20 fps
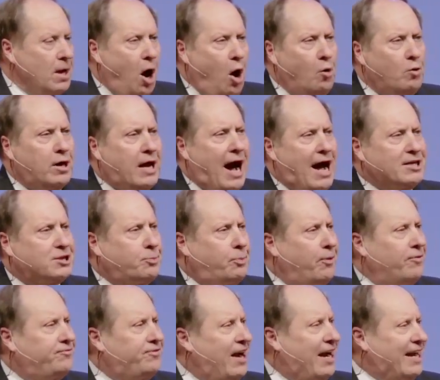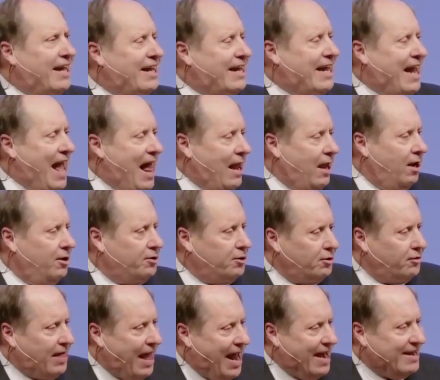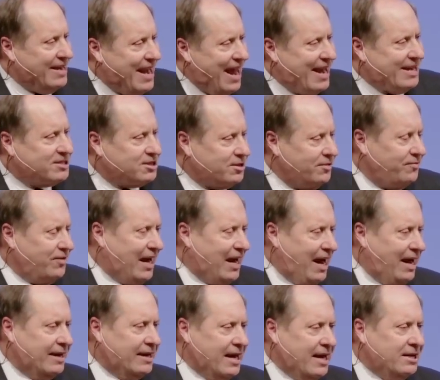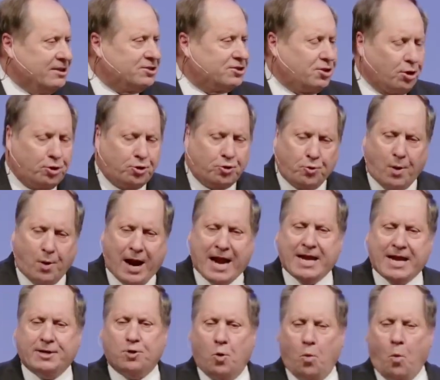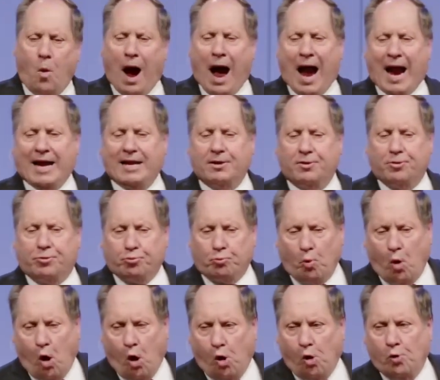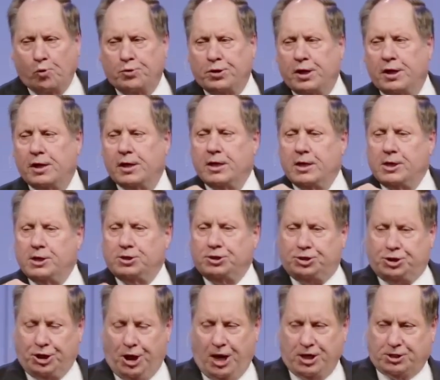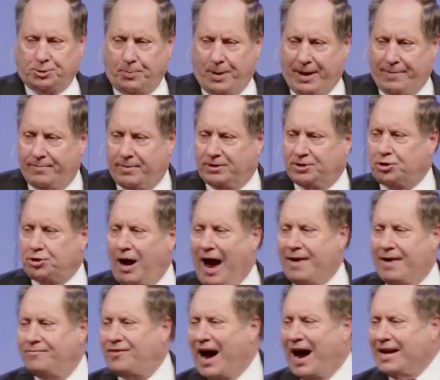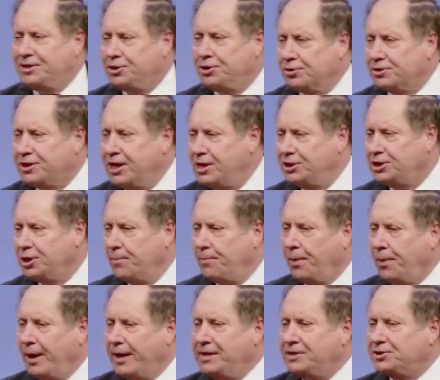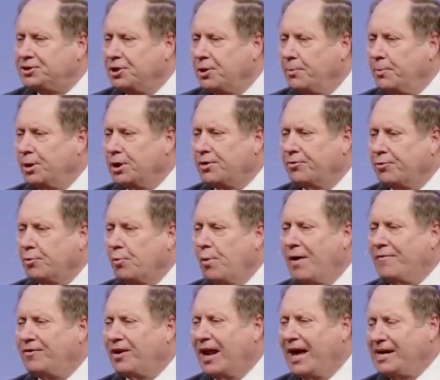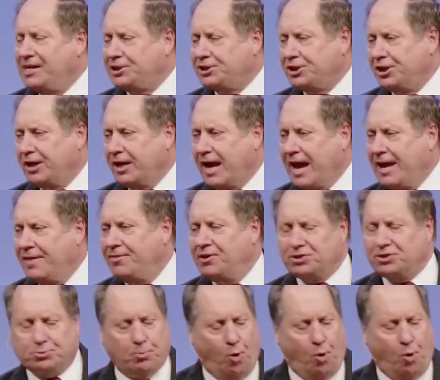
on God's prophetic calendar, that next event is the great white throne judgment. And so I invite your attention, please, to the book of the Revelation again this